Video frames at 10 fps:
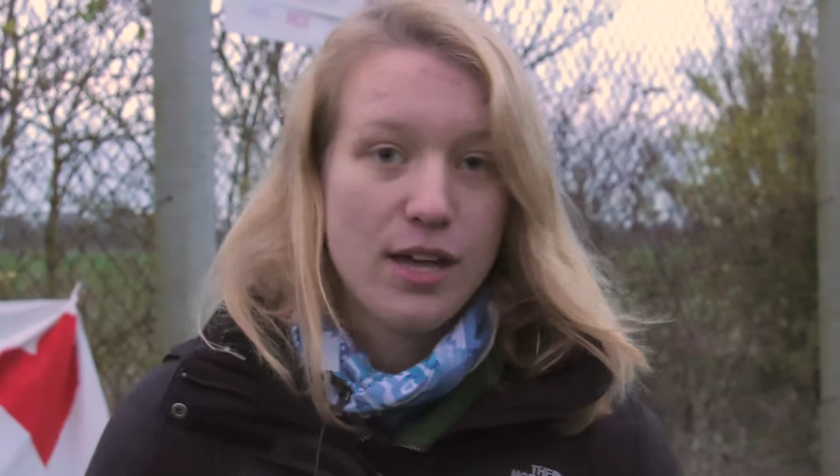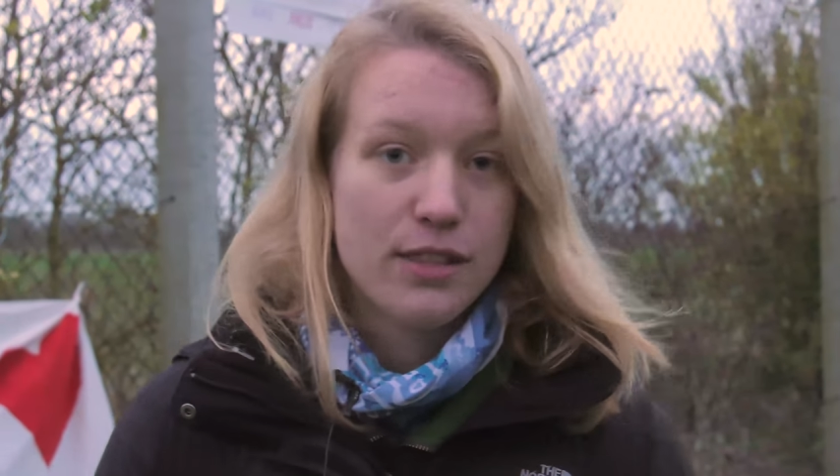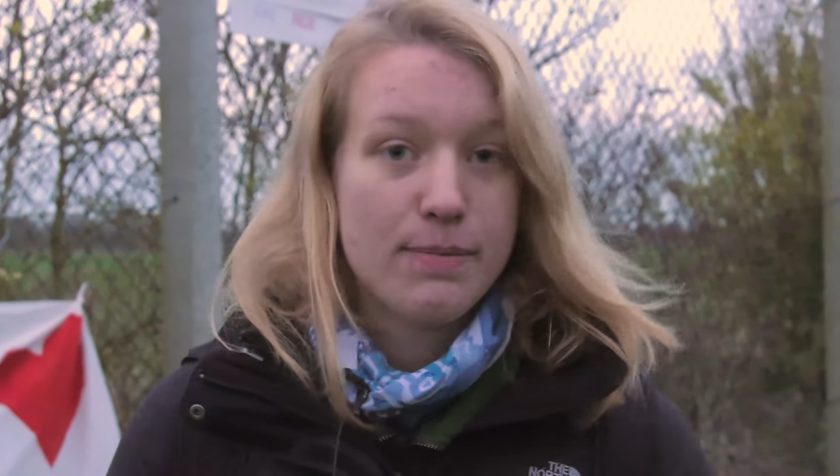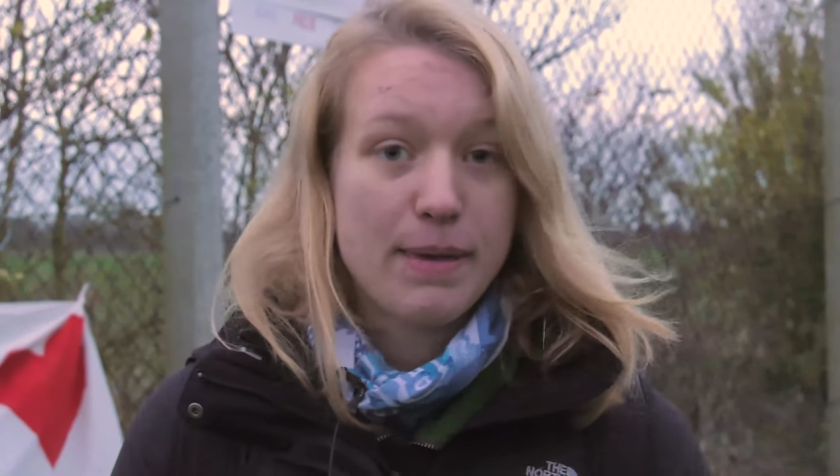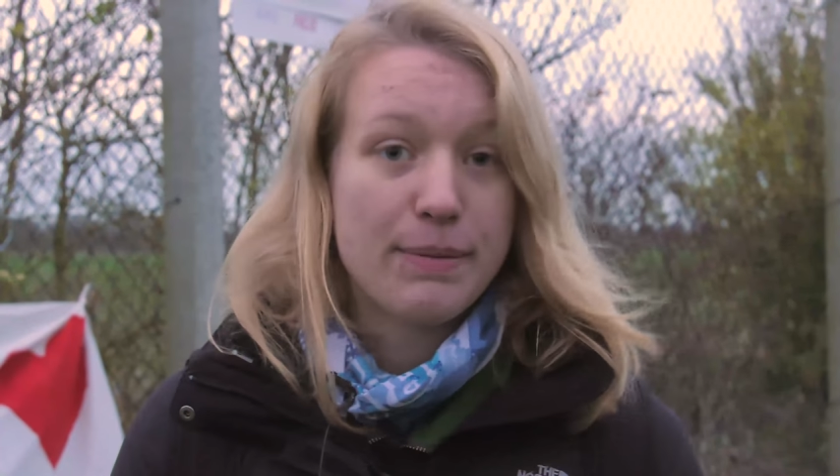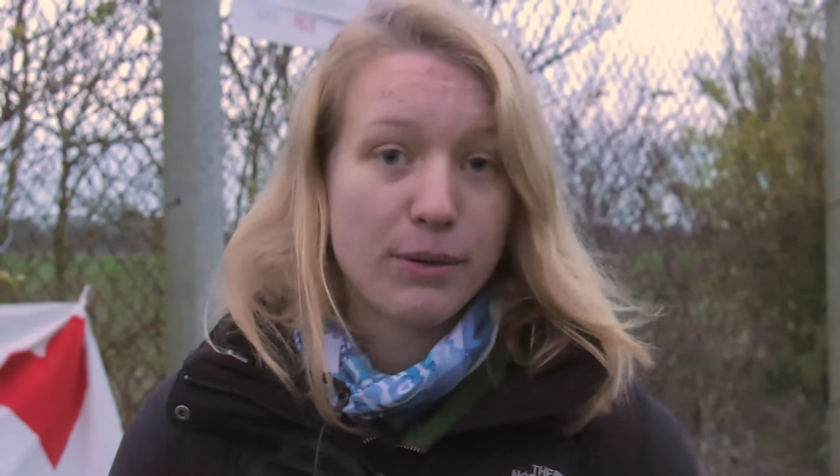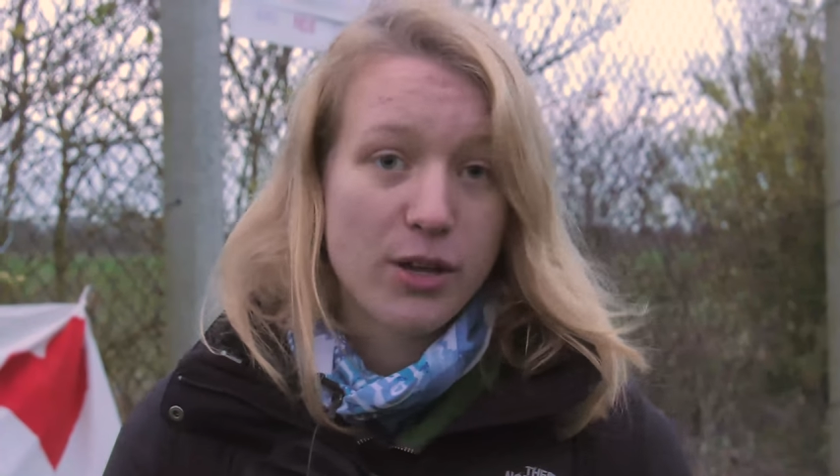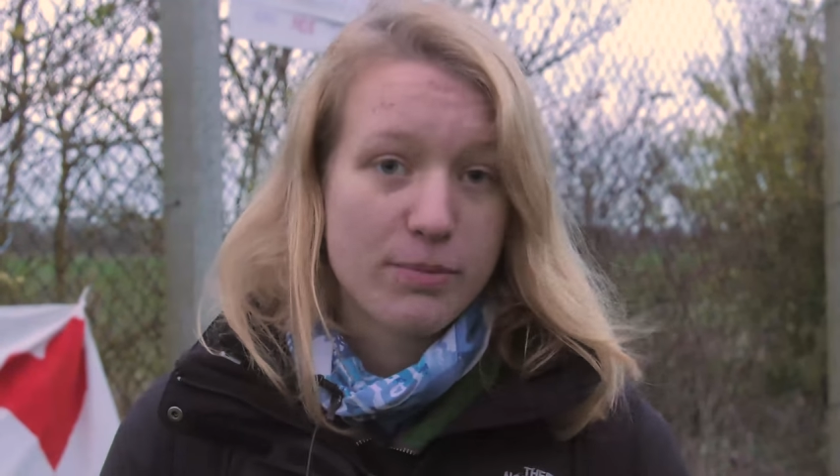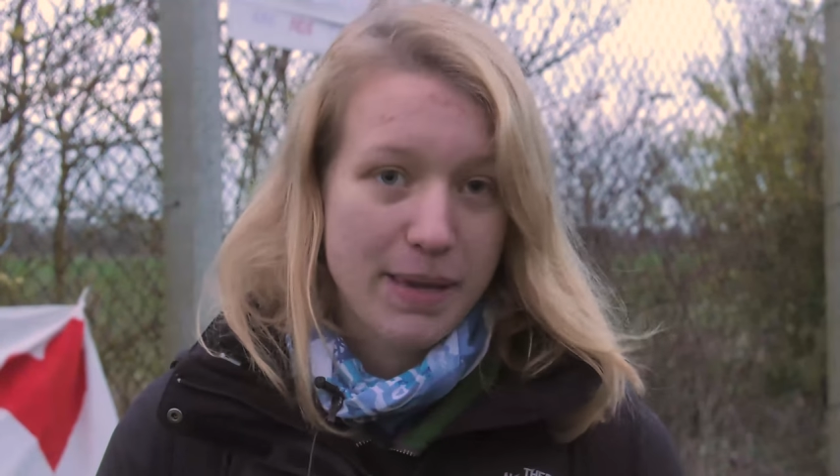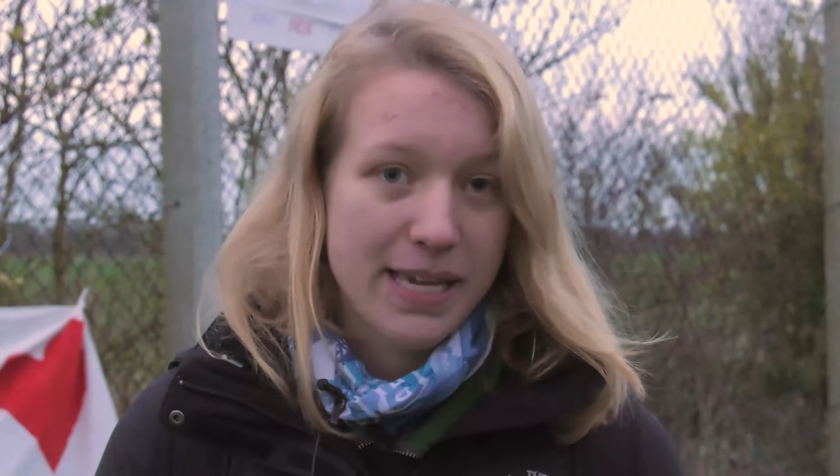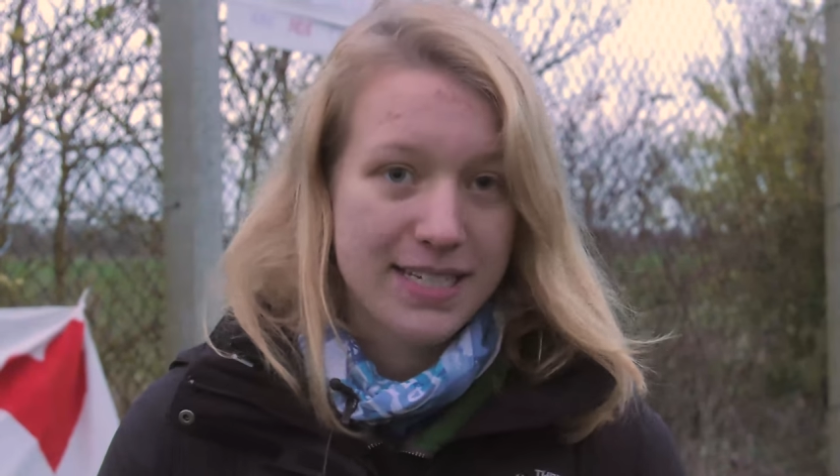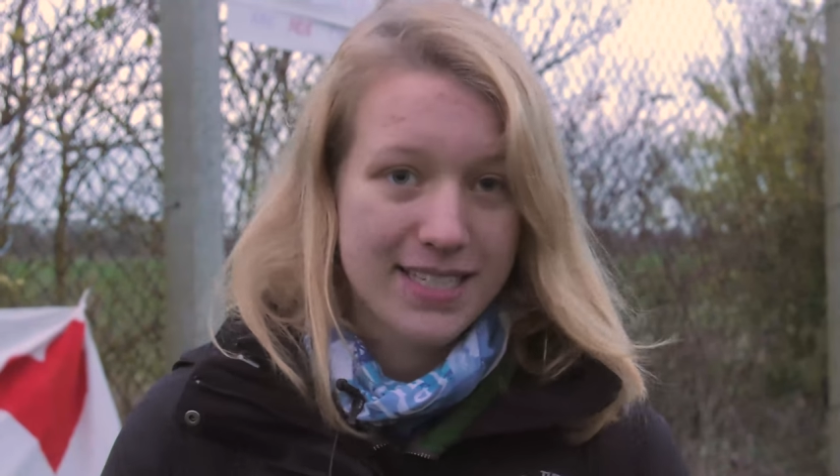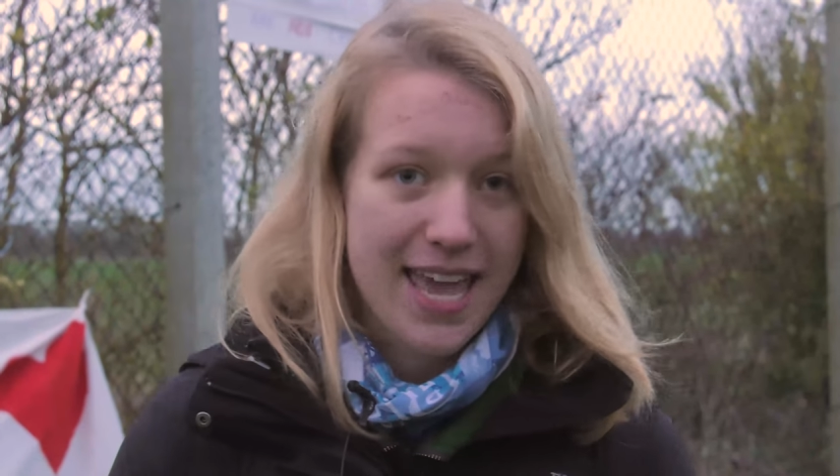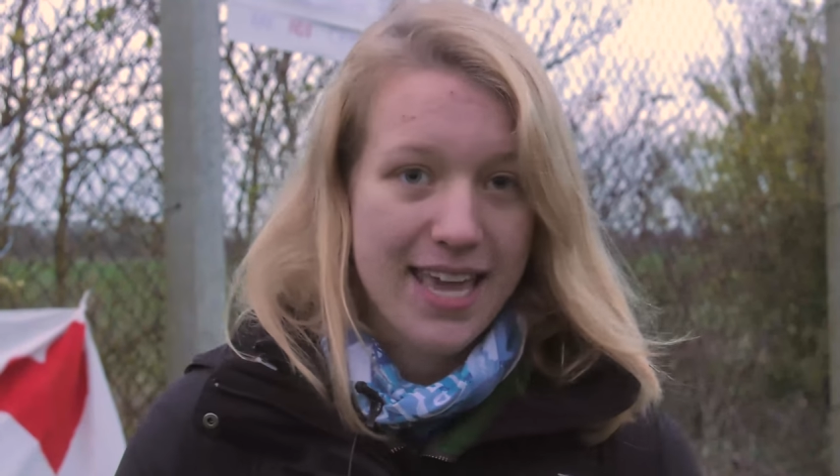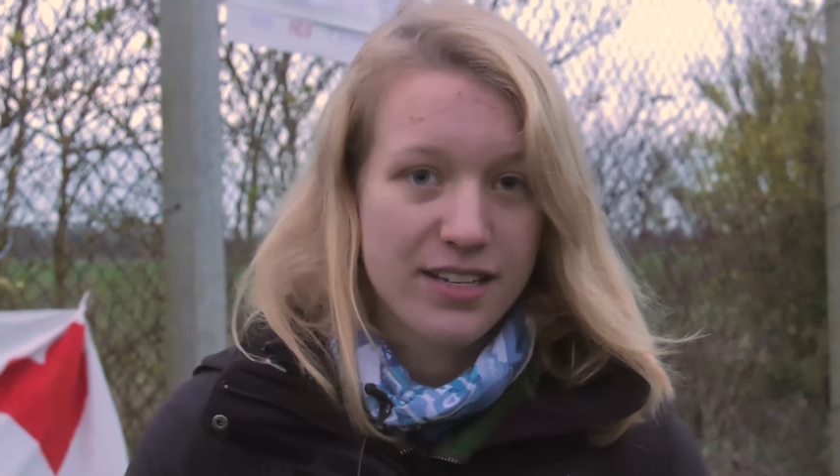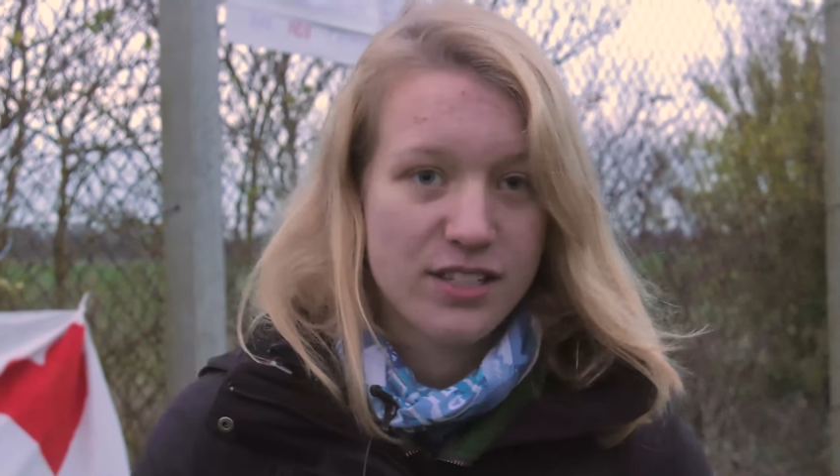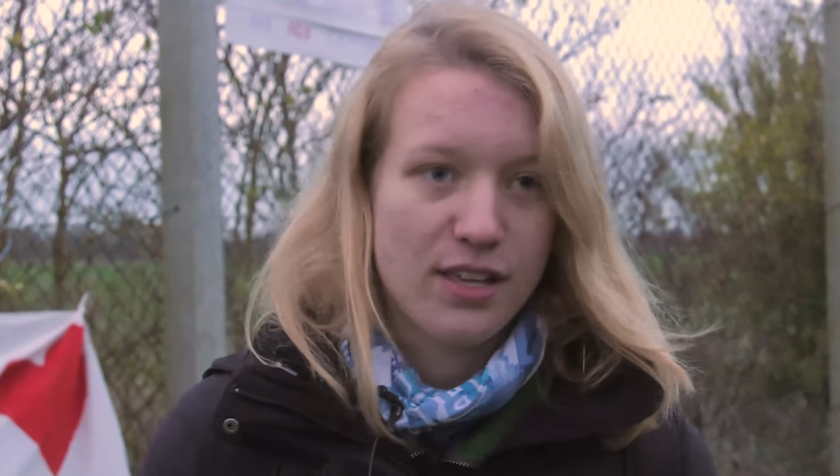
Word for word: the people that are being detained